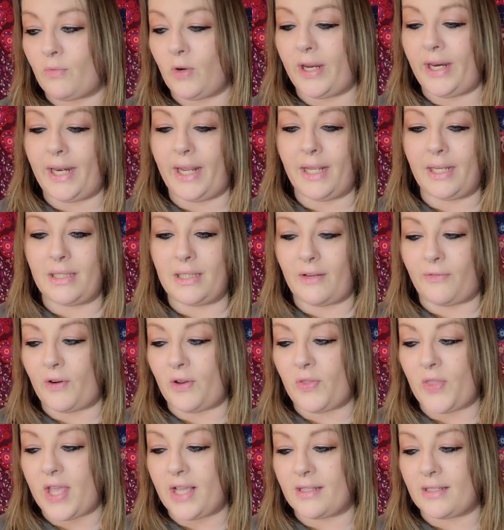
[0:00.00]
I'm reading and
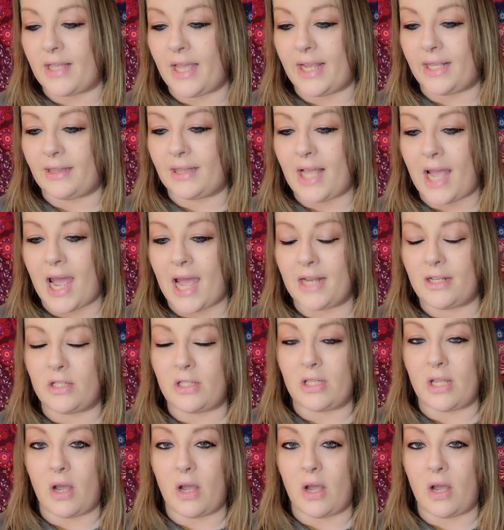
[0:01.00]
different things like that.